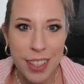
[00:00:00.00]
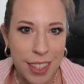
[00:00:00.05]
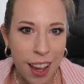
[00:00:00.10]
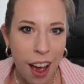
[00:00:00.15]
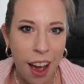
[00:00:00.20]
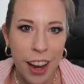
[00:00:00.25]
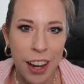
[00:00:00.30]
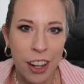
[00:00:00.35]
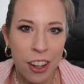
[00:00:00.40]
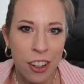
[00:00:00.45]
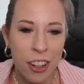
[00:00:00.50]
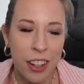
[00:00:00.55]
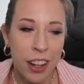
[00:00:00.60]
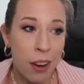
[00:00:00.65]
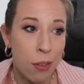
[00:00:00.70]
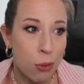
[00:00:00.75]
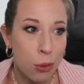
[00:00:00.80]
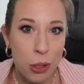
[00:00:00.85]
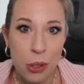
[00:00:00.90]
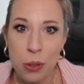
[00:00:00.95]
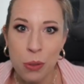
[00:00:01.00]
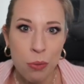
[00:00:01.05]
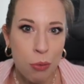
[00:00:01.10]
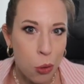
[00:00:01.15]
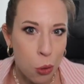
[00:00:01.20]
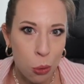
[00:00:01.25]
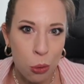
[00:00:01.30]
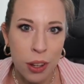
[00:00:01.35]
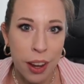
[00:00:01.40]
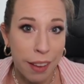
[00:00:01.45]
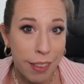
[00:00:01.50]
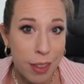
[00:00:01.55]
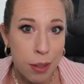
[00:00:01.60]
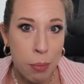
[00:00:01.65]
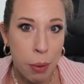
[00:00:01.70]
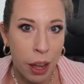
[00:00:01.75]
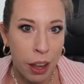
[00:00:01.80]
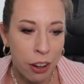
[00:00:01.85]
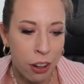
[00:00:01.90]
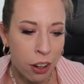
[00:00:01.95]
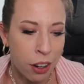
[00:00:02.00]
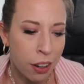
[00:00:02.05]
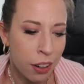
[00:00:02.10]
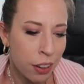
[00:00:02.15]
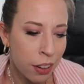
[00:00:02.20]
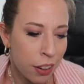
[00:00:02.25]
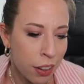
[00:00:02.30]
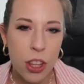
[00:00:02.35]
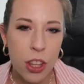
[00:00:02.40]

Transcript: gets higher and everyone's food gets better.